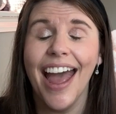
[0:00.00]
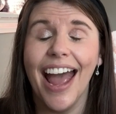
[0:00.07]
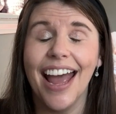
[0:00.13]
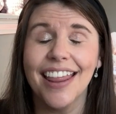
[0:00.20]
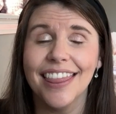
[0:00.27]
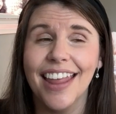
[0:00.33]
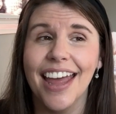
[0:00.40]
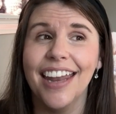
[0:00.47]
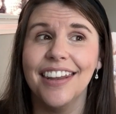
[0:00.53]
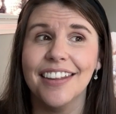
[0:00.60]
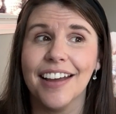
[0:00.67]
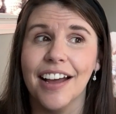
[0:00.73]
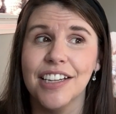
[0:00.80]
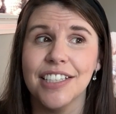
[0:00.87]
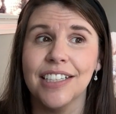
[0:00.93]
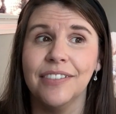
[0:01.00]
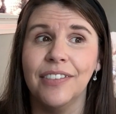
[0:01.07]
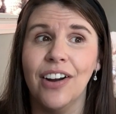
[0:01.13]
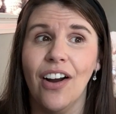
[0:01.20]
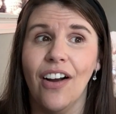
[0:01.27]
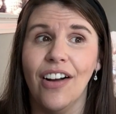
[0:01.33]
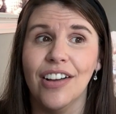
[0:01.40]
and then the
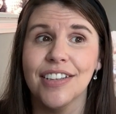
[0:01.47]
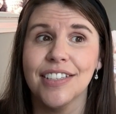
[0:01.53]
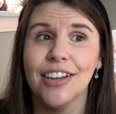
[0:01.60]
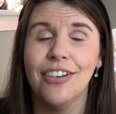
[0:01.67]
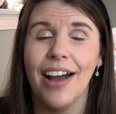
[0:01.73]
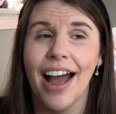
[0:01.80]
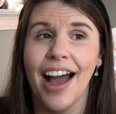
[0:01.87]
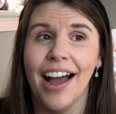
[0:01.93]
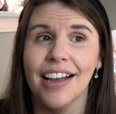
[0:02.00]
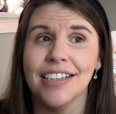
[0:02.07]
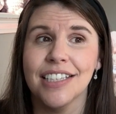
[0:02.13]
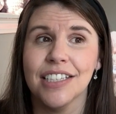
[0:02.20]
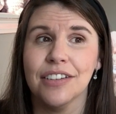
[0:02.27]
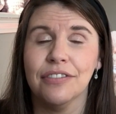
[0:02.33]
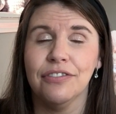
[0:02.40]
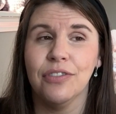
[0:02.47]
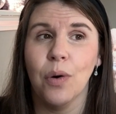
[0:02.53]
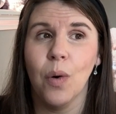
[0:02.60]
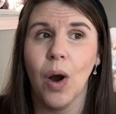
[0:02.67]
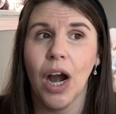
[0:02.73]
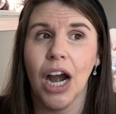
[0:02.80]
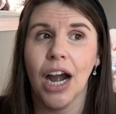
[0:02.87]
customer also asked
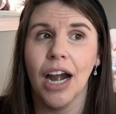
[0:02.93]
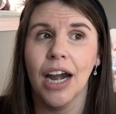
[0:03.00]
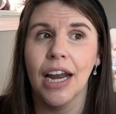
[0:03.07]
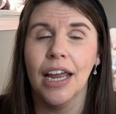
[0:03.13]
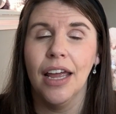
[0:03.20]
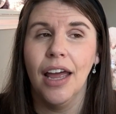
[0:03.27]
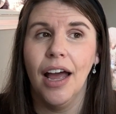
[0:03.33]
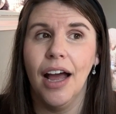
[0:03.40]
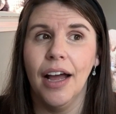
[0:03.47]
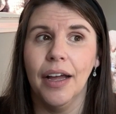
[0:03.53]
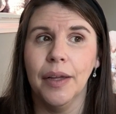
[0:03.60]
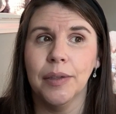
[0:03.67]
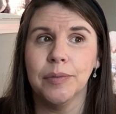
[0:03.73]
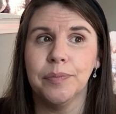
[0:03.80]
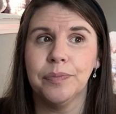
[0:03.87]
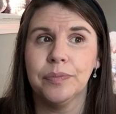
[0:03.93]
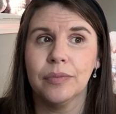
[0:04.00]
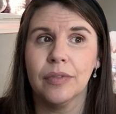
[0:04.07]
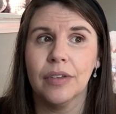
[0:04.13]
for an